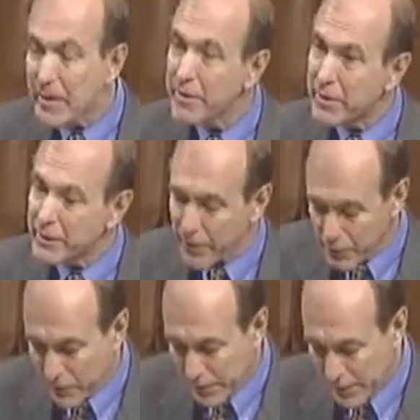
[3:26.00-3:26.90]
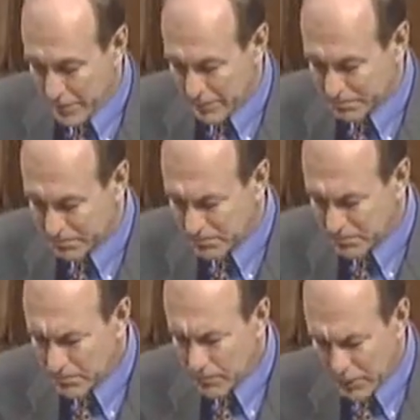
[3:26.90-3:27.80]
Yet another complaint
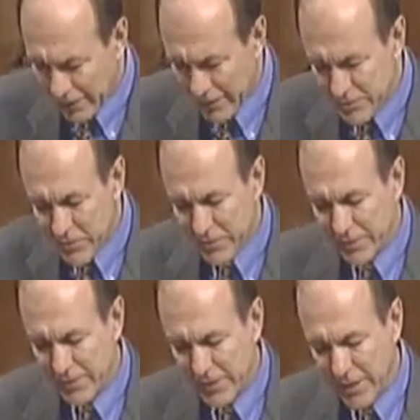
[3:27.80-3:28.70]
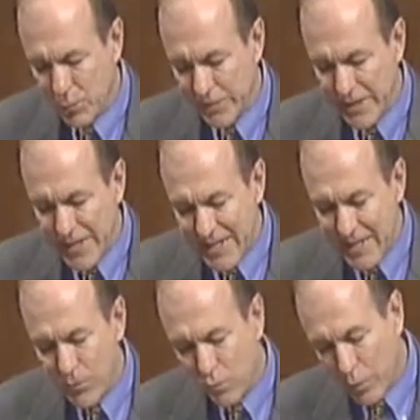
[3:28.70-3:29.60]
alleged against the king was that
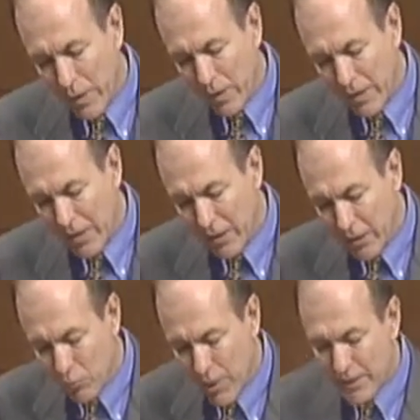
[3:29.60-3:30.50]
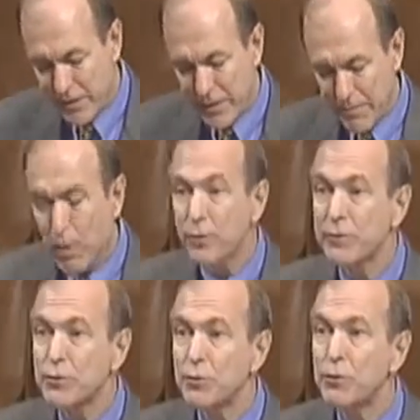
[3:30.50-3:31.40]
he, quote, erected a
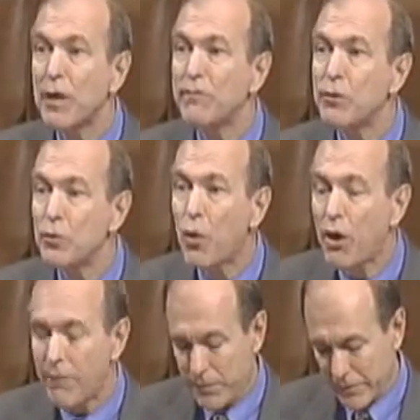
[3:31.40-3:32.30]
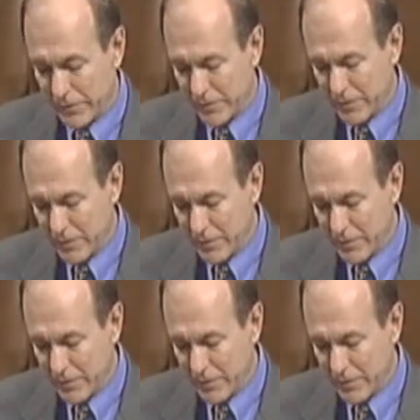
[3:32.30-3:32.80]
multitude of new offices